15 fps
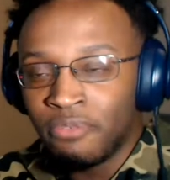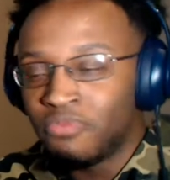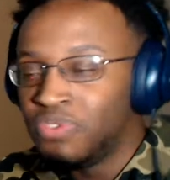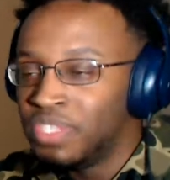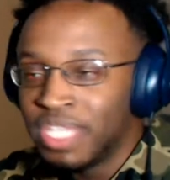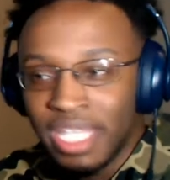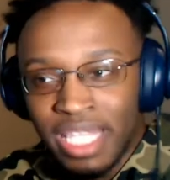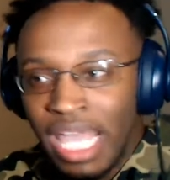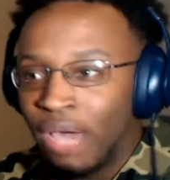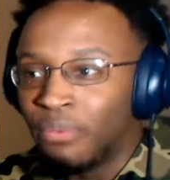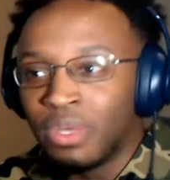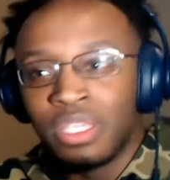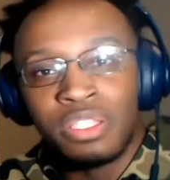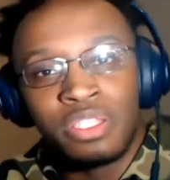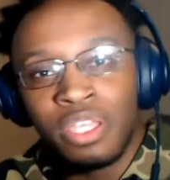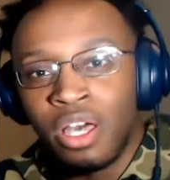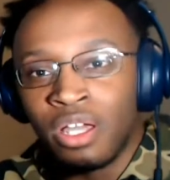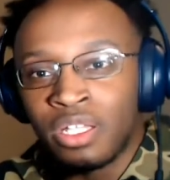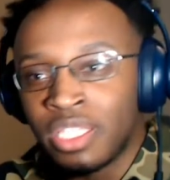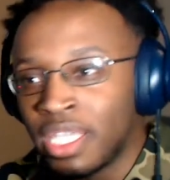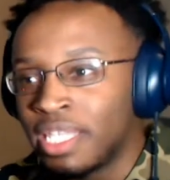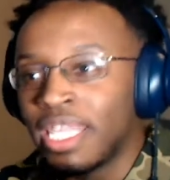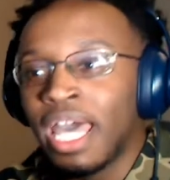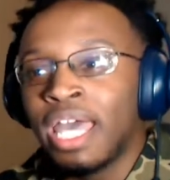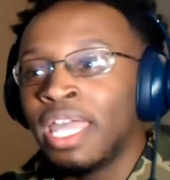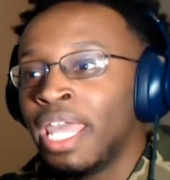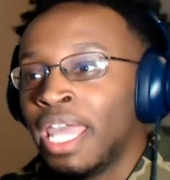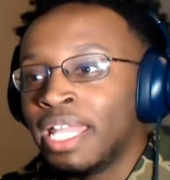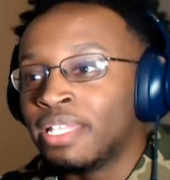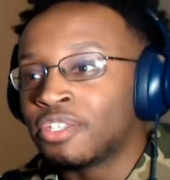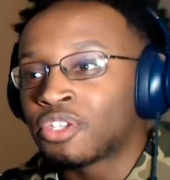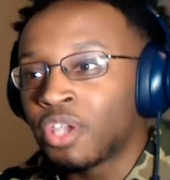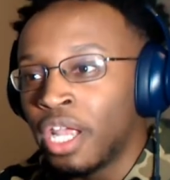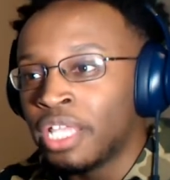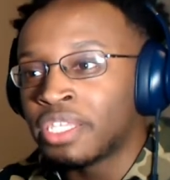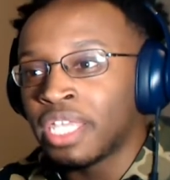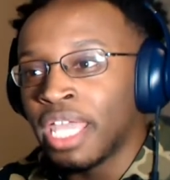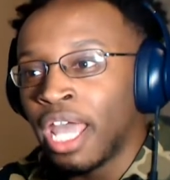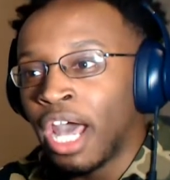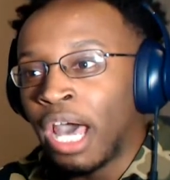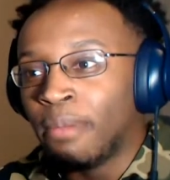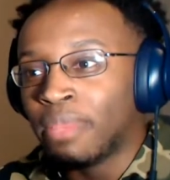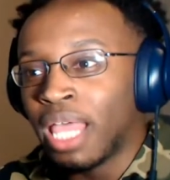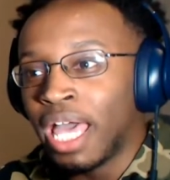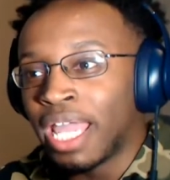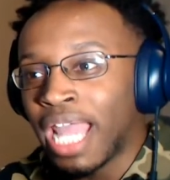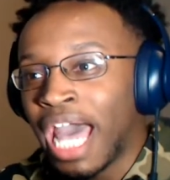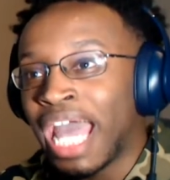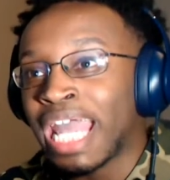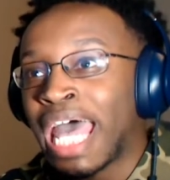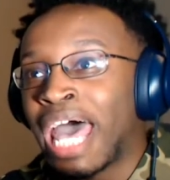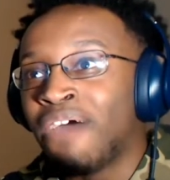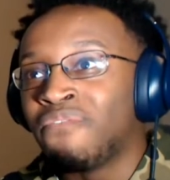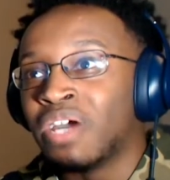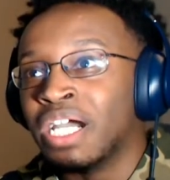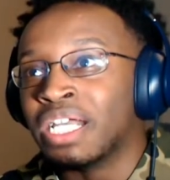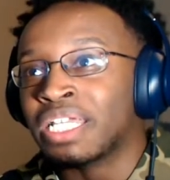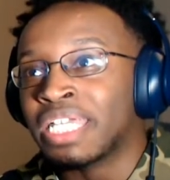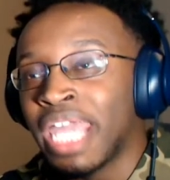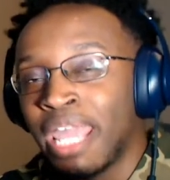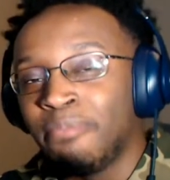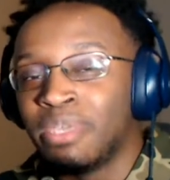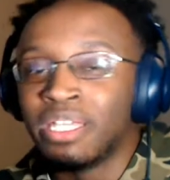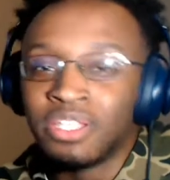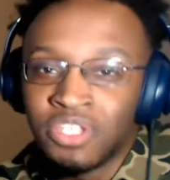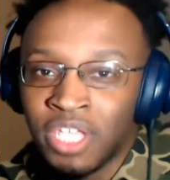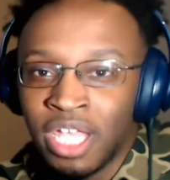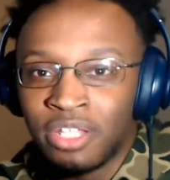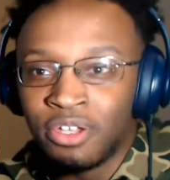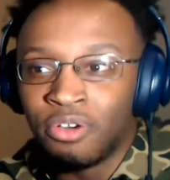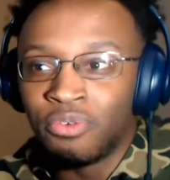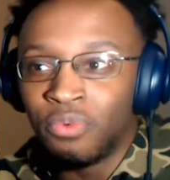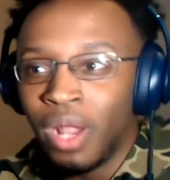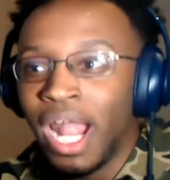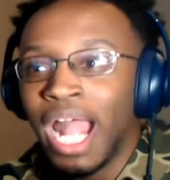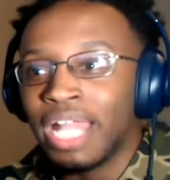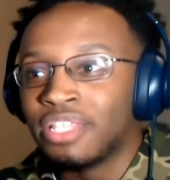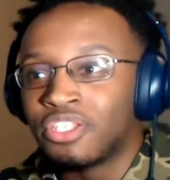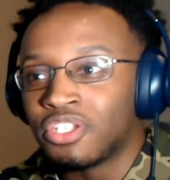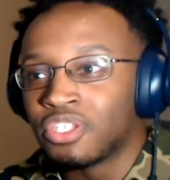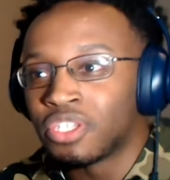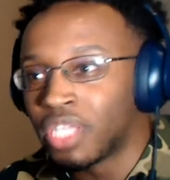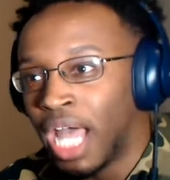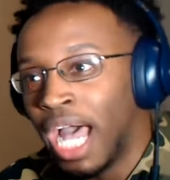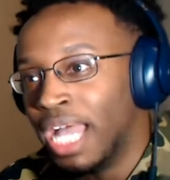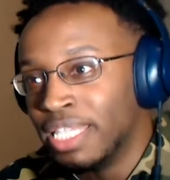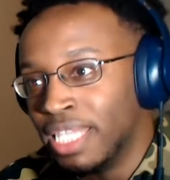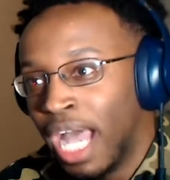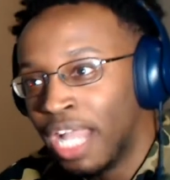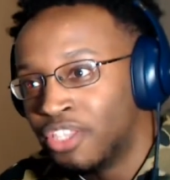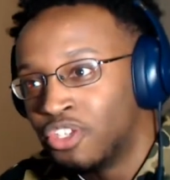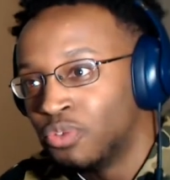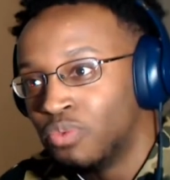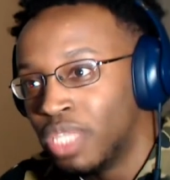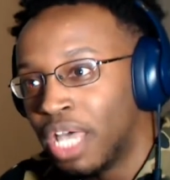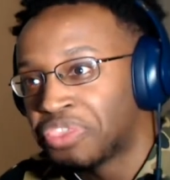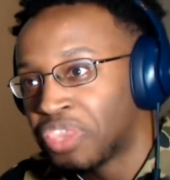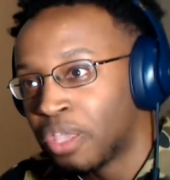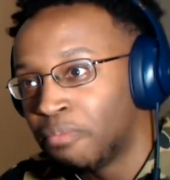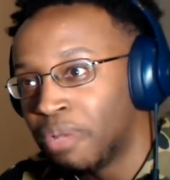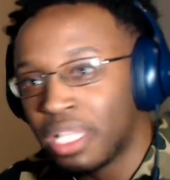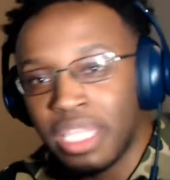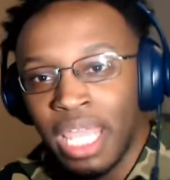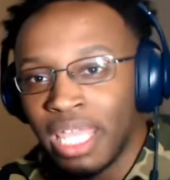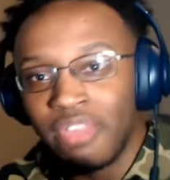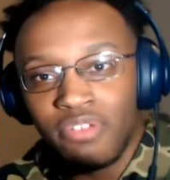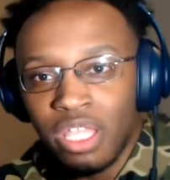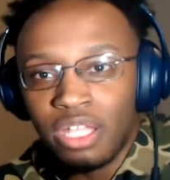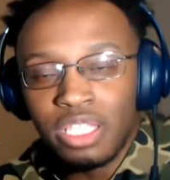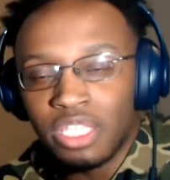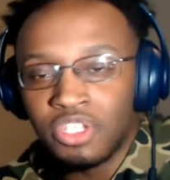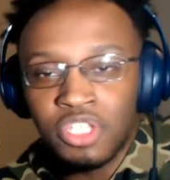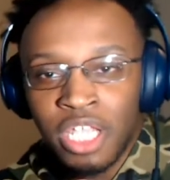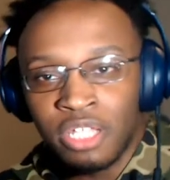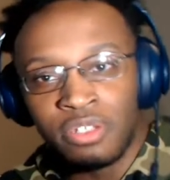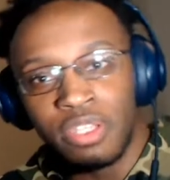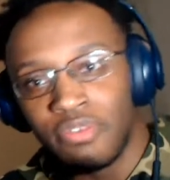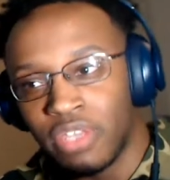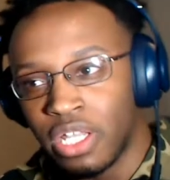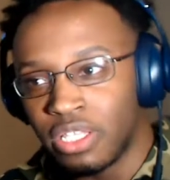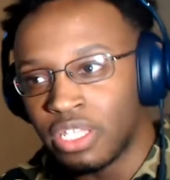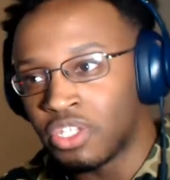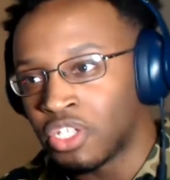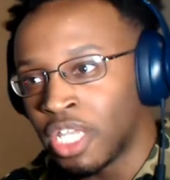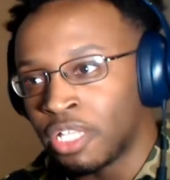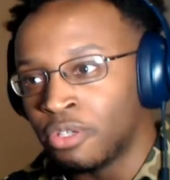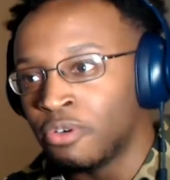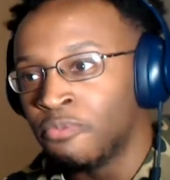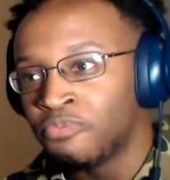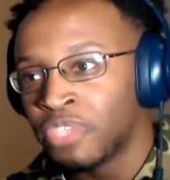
Did not want to talk. Did not. And it's crazy how I'm like, I have a gaming channel where I do nothing but that. Even on this channel.